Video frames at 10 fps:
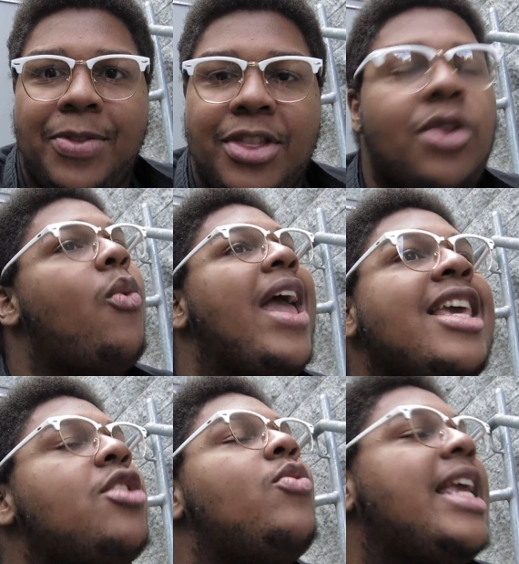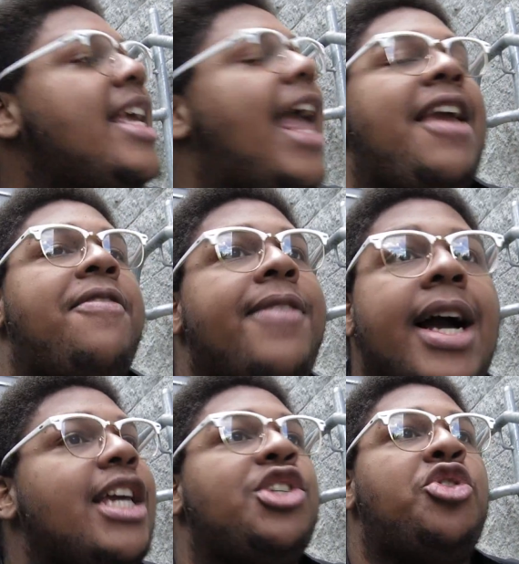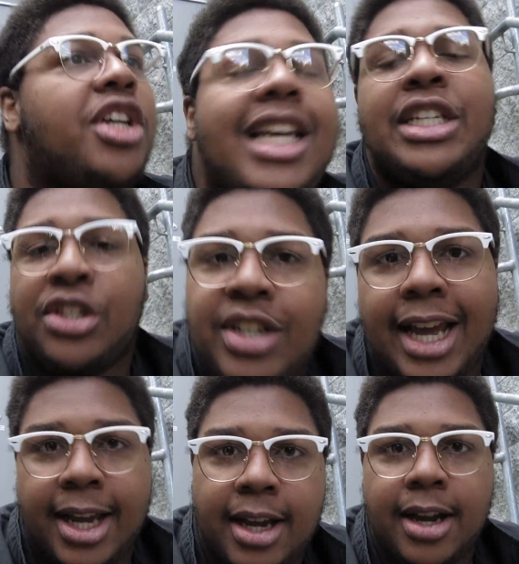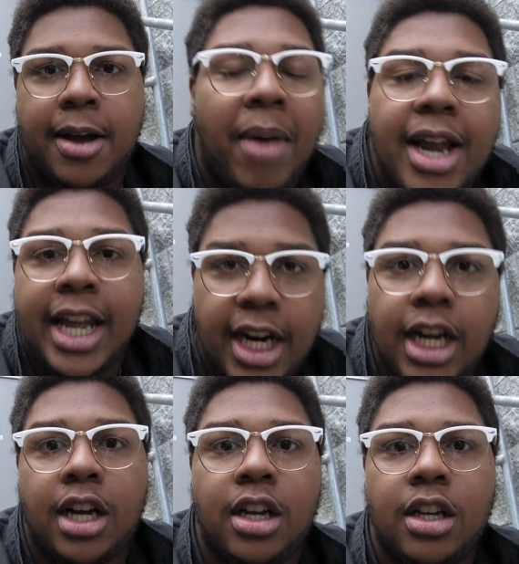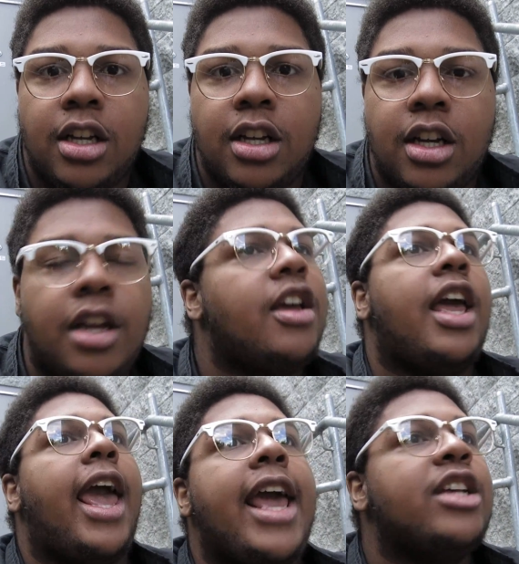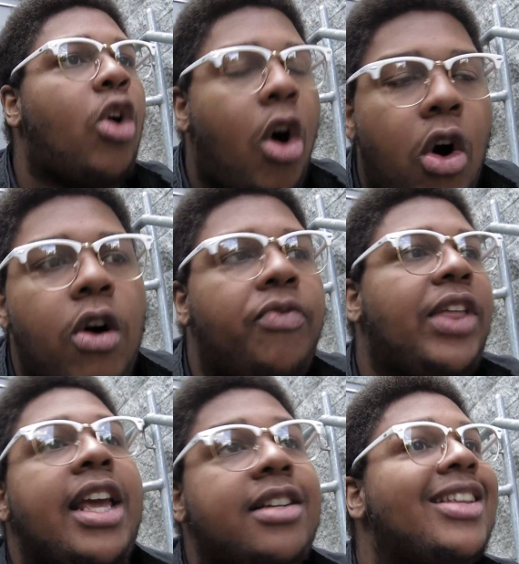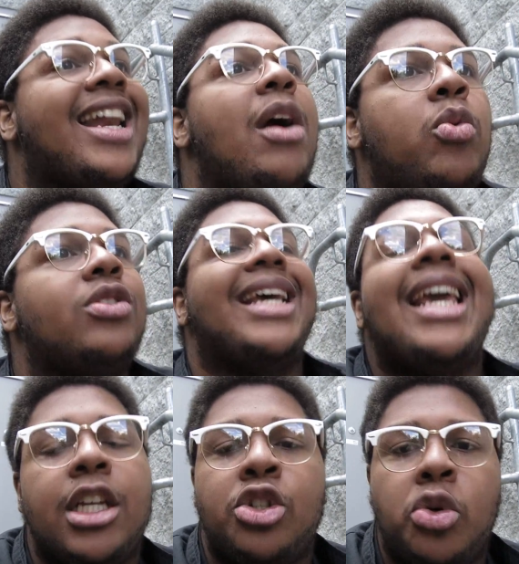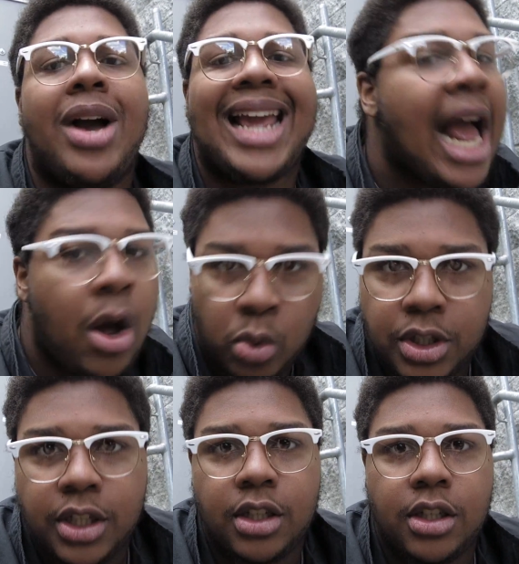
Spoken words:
the way you eat a fucking cheese stick, my nigga, is all things that I will take into account.